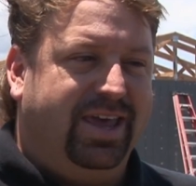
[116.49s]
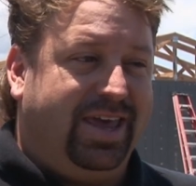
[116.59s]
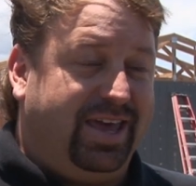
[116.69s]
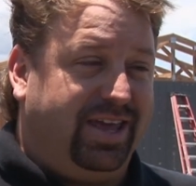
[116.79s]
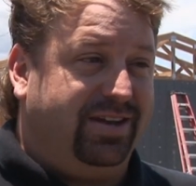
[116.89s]

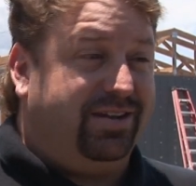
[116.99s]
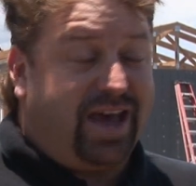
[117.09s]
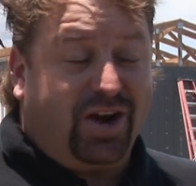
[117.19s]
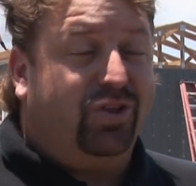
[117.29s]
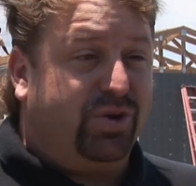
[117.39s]
And
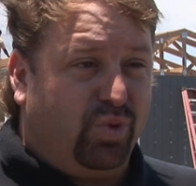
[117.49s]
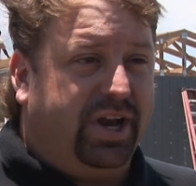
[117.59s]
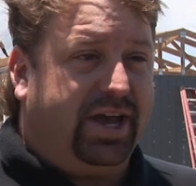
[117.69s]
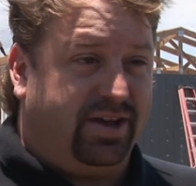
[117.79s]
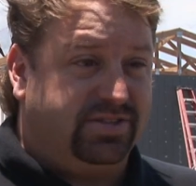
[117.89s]
not only one
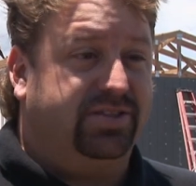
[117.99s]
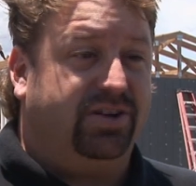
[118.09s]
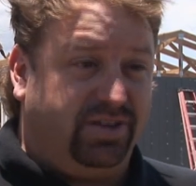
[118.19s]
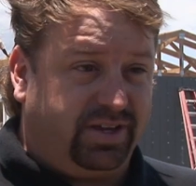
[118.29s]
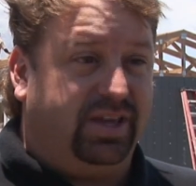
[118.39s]
house, they're
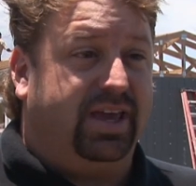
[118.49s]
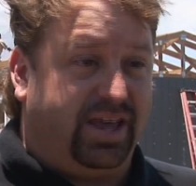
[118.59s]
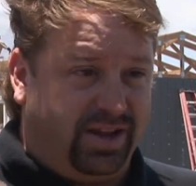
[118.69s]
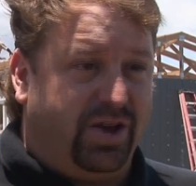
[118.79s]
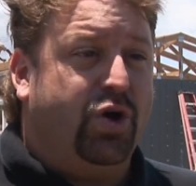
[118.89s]
looking at
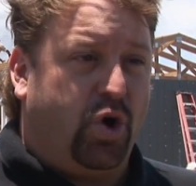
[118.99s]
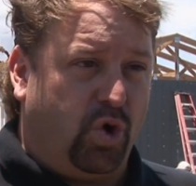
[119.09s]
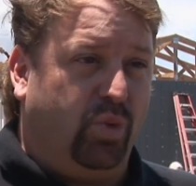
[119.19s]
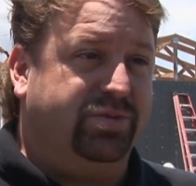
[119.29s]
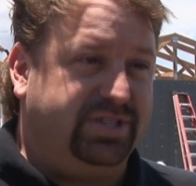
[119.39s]

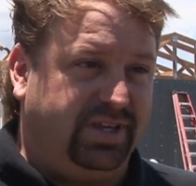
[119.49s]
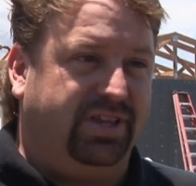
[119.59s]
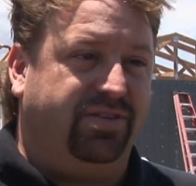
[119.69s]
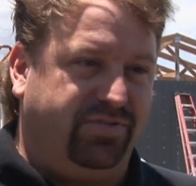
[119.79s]
homes in the